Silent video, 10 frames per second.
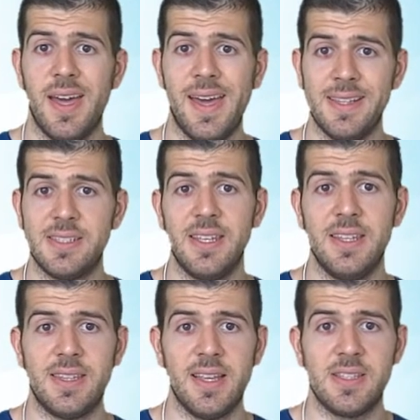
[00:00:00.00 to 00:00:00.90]
and
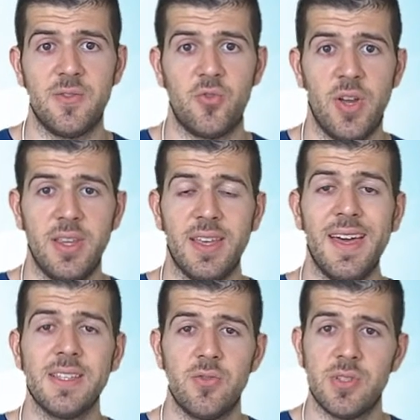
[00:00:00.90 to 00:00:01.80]
intensive training
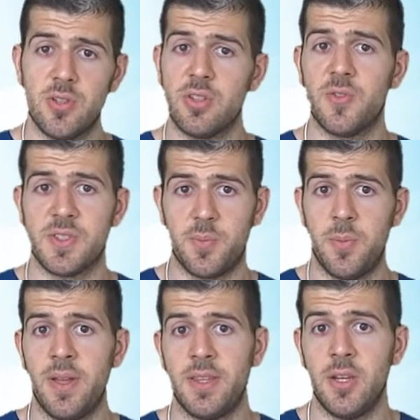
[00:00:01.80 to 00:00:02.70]
as a result of
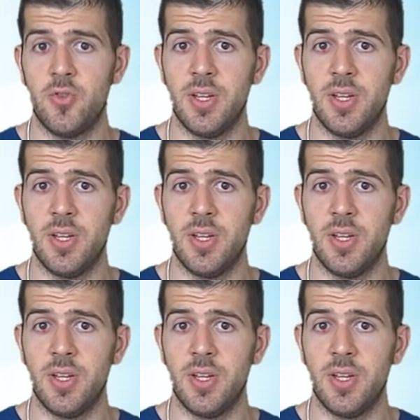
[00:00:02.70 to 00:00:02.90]
supplementing